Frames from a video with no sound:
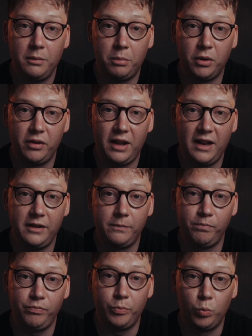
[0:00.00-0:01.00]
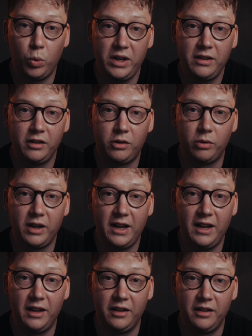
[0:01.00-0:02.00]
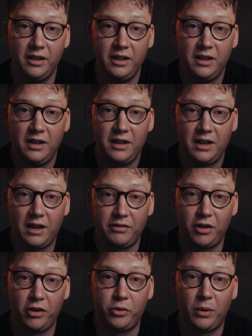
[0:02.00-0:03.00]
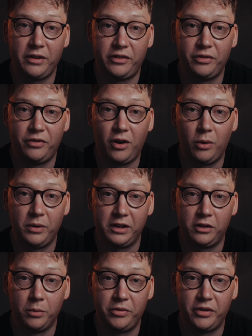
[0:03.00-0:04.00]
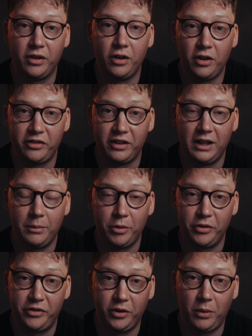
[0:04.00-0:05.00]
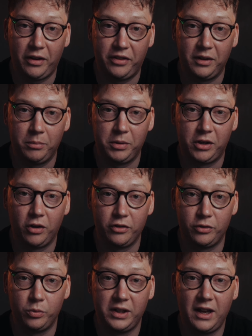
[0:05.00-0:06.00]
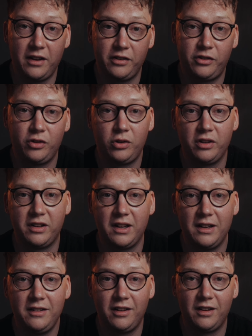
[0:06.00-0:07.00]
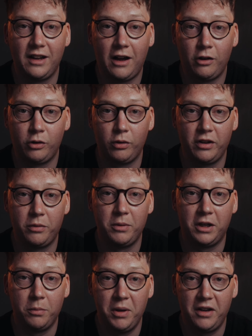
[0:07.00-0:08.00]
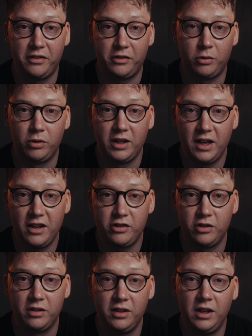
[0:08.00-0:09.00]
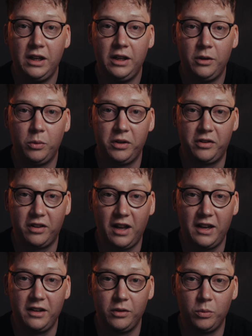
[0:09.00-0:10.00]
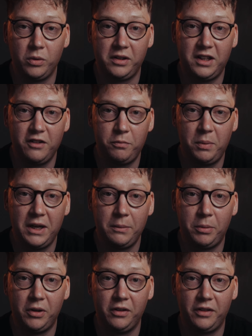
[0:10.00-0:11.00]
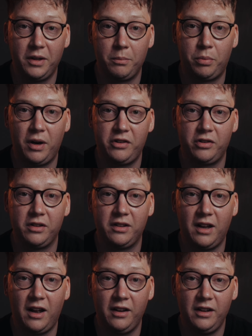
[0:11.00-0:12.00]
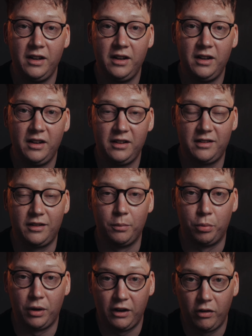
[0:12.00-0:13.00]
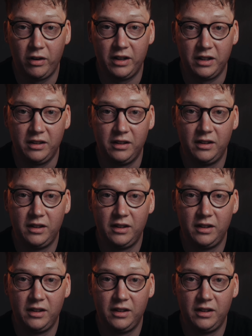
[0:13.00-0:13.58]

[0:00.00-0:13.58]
But then we, the creator, have a lot to answer for when it comes to those labels too, I think, because we get suckered into the algorithmic-based creation, which then would give people the impression that it's the priority.